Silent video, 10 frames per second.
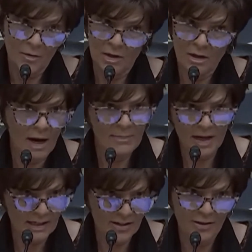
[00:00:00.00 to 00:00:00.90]
Well, I'm
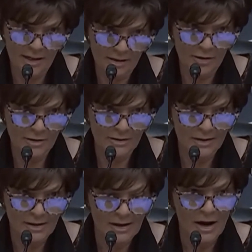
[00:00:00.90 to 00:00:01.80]
not here either,
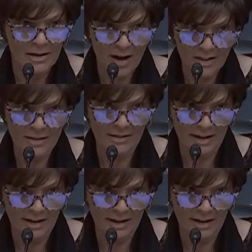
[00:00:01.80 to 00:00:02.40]
not to lie